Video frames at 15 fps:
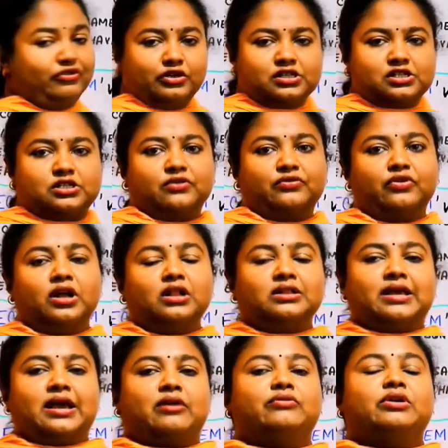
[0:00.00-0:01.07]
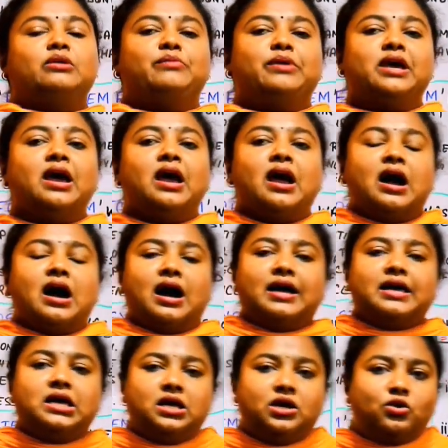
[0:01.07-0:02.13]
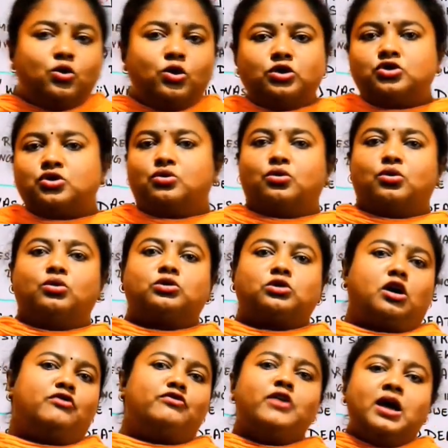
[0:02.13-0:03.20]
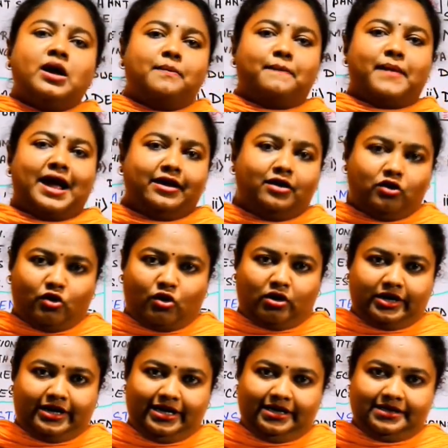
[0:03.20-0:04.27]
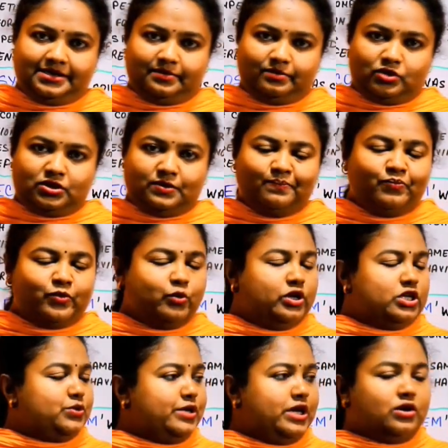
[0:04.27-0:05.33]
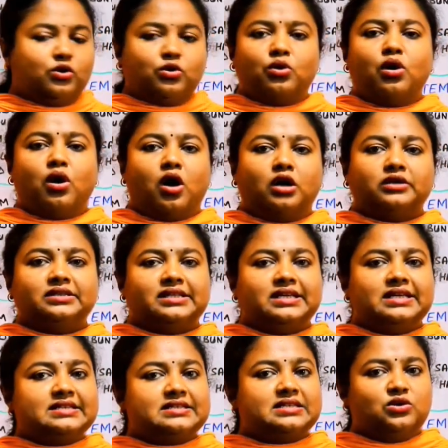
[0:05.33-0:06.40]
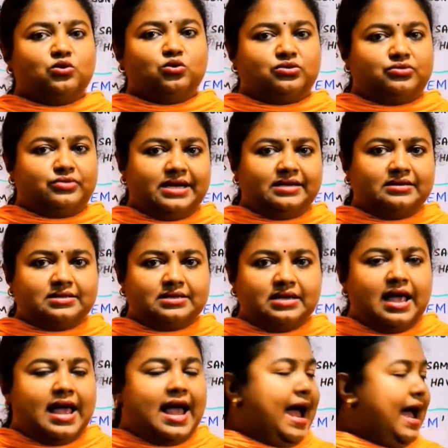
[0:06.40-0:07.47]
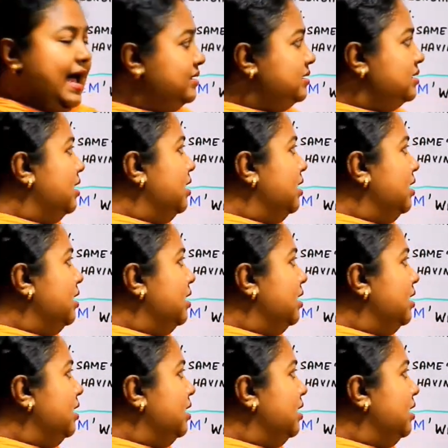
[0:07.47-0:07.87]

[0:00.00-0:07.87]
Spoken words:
First of all, there will be a huge growth of microorganisms which will grow on these nutrients and